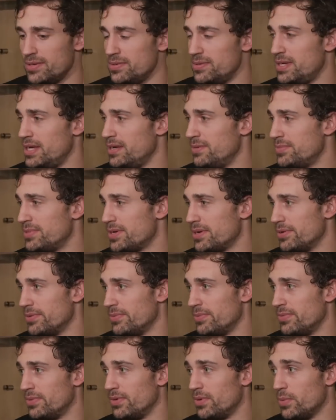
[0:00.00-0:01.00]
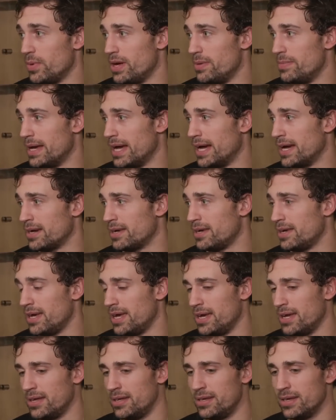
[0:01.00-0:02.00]
two teams go way back.
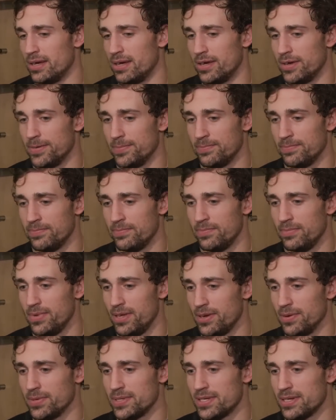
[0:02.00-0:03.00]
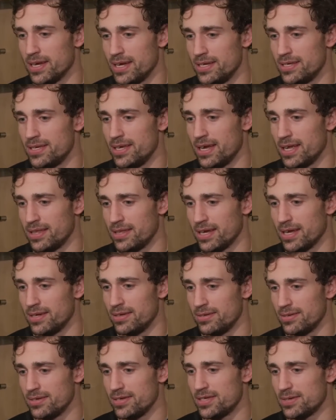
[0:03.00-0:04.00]
And, it's nice to get
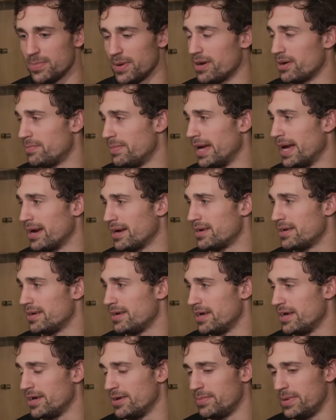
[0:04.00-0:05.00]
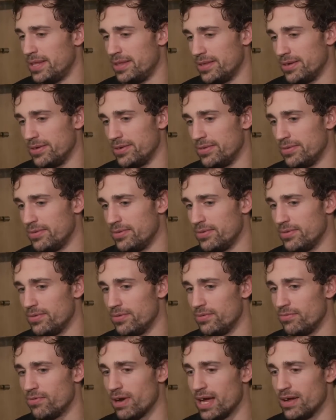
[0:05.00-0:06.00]
that spark back in the
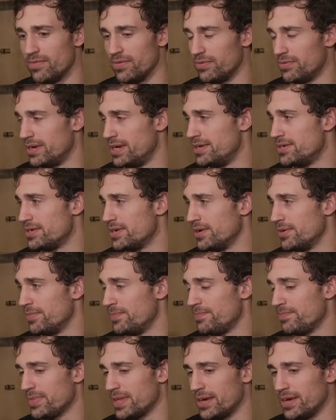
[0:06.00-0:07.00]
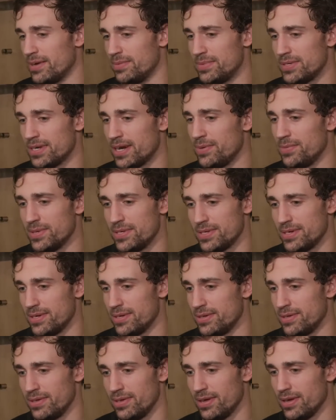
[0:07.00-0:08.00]
rivalry. So tonight was
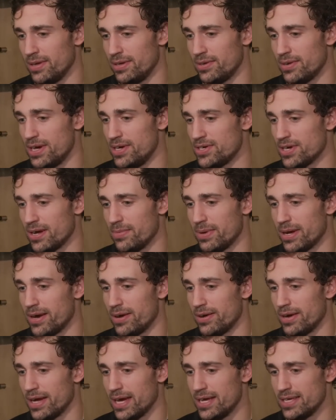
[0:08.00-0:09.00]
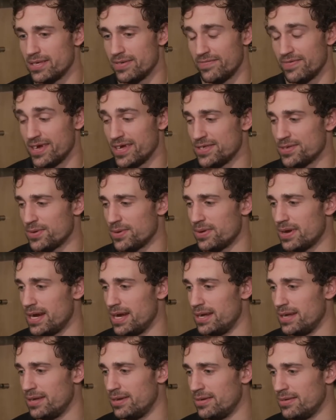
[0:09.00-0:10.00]
a great job by our guys. The fans are
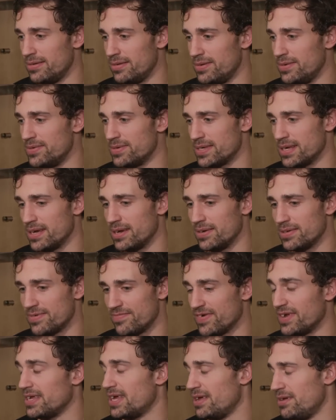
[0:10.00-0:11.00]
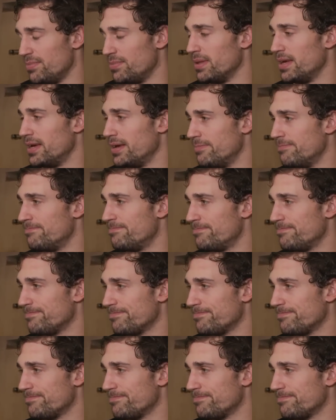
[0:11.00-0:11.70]
great, and it was a fun game to play in.